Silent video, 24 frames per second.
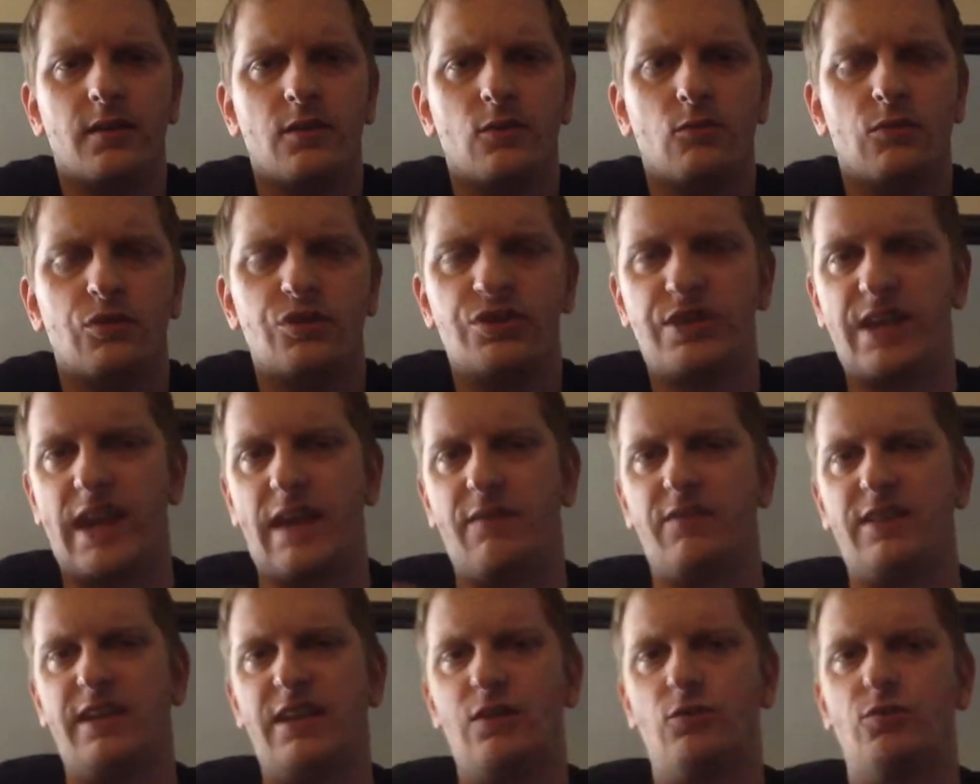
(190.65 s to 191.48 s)
which
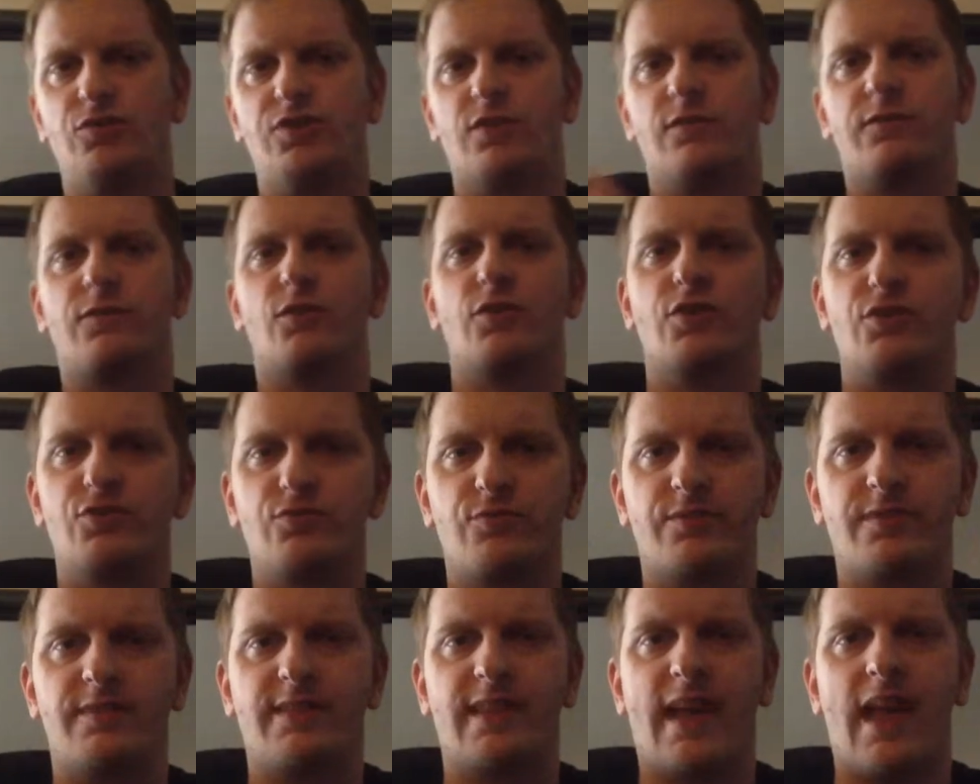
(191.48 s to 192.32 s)
gave the Eagles a
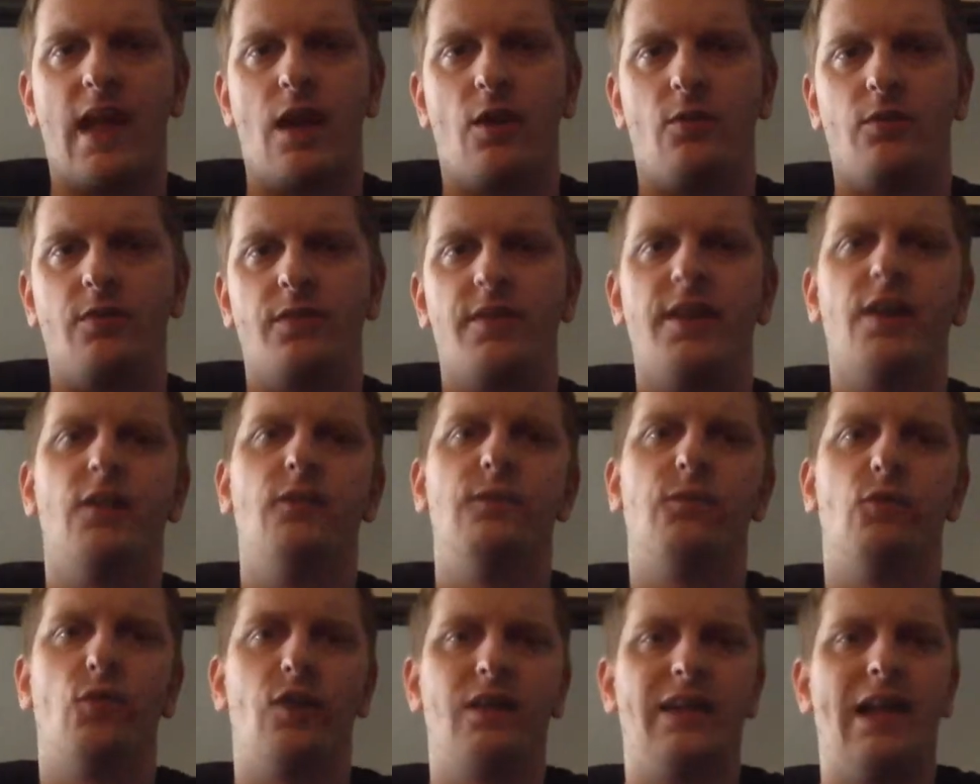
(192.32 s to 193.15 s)
first down,
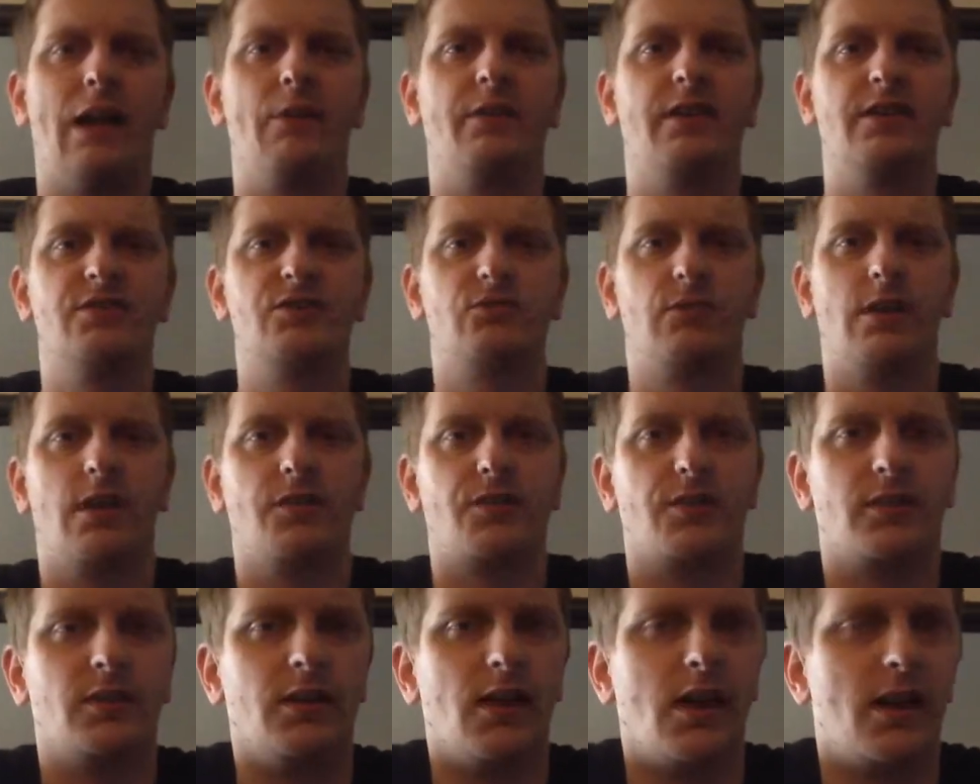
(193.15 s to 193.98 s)
therefore allowing us to round
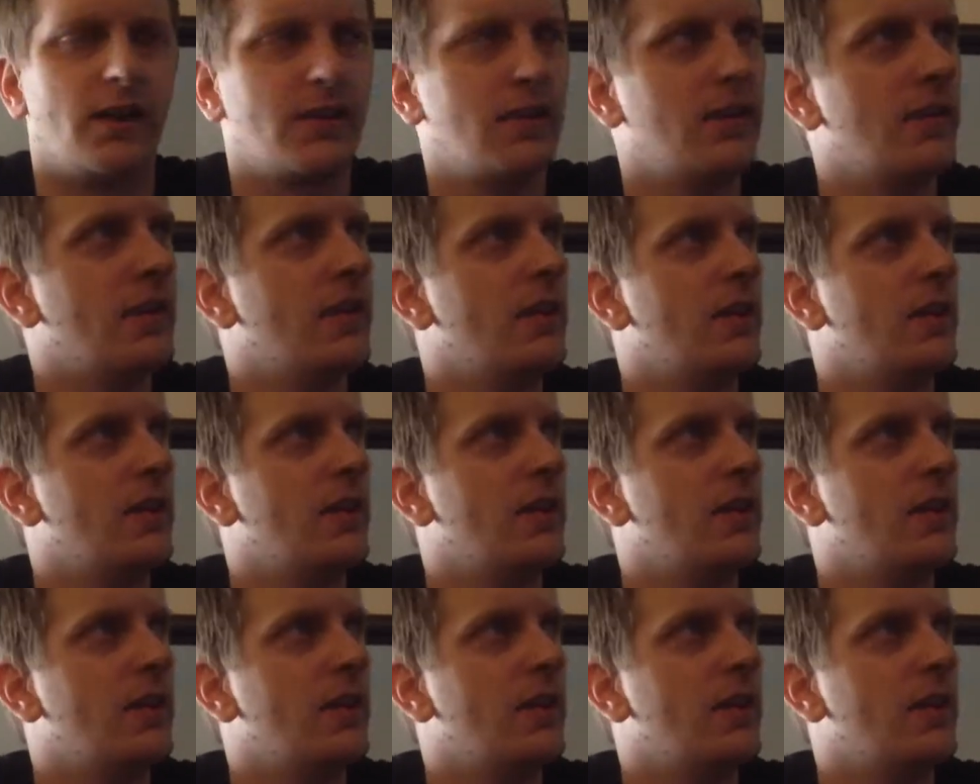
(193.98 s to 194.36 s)
the clock.